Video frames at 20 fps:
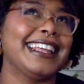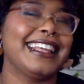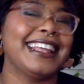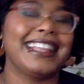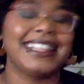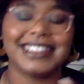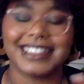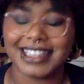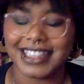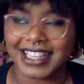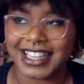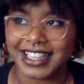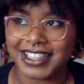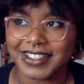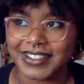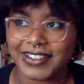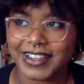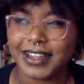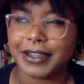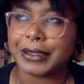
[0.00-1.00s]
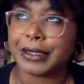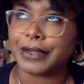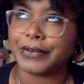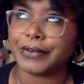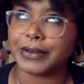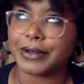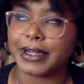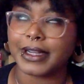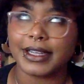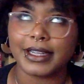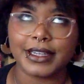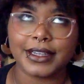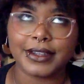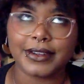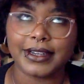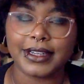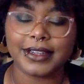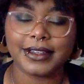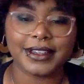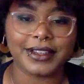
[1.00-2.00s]
is the underground, overground,
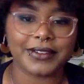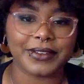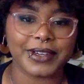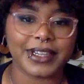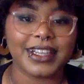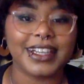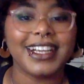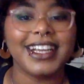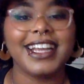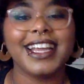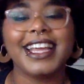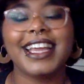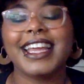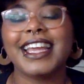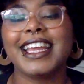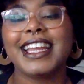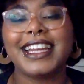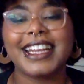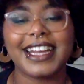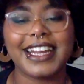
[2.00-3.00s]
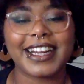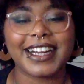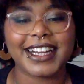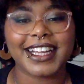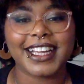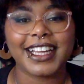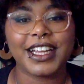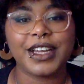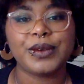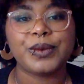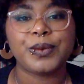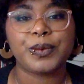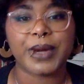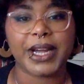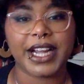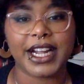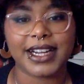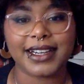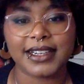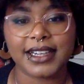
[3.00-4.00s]
in an area
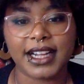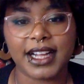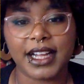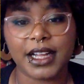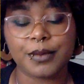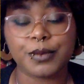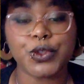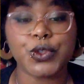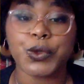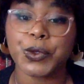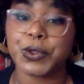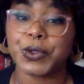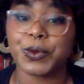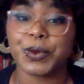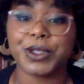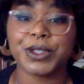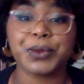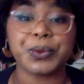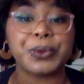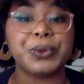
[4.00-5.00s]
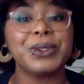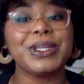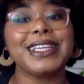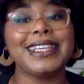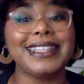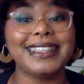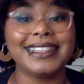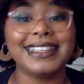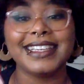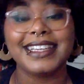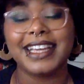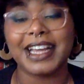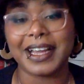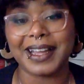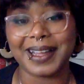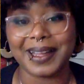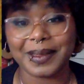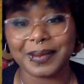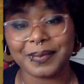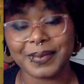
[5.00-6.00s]
where sorcerers routinely
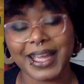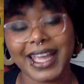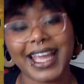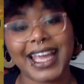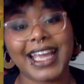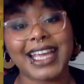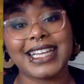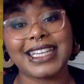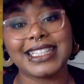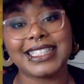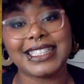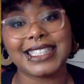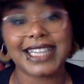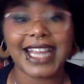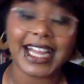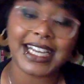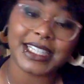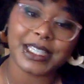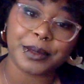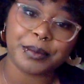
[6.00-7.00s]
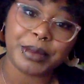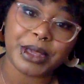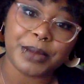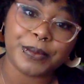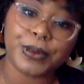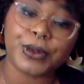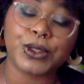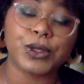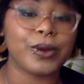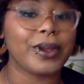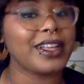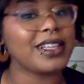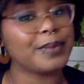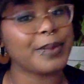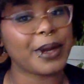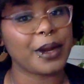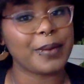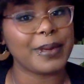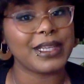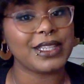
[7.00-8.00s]
come and snatch up people to
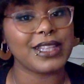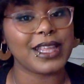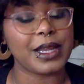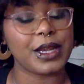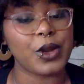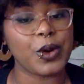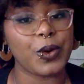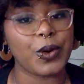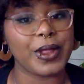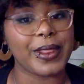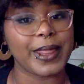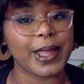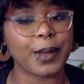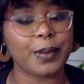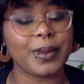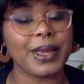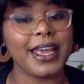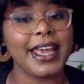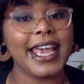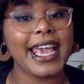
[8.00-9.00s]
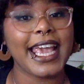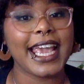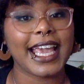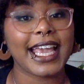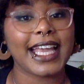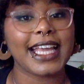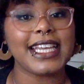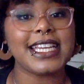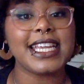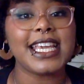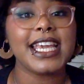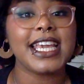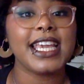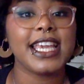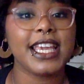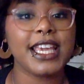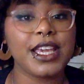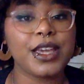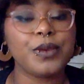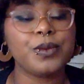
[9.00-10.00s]
experiment on them, and
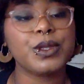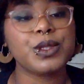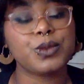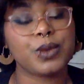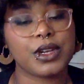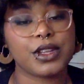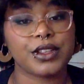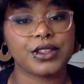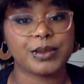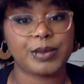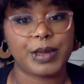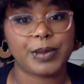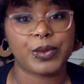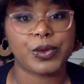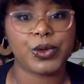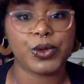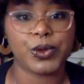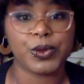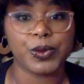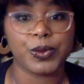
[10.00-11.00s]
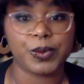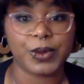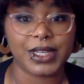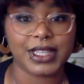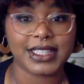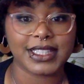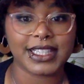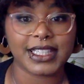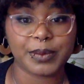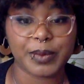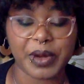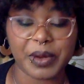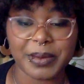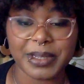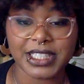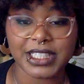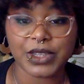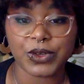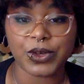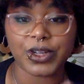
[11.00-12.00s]
he was one of those people who was
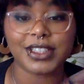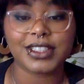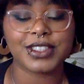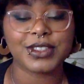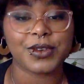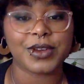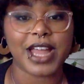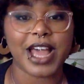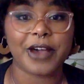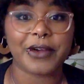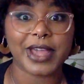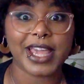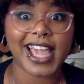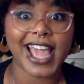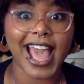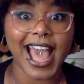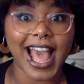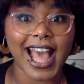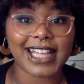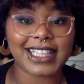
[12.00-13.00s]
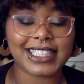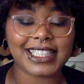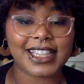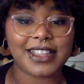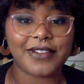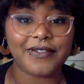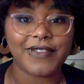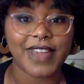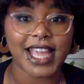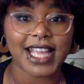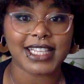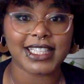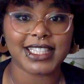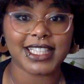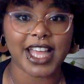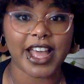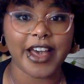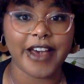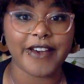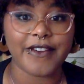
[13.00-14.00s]
experimented on, so now he has the face
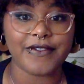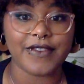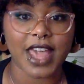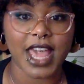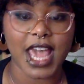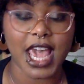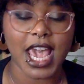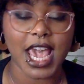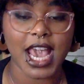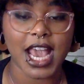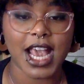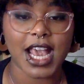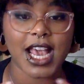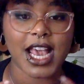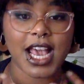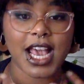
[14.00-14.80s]
of a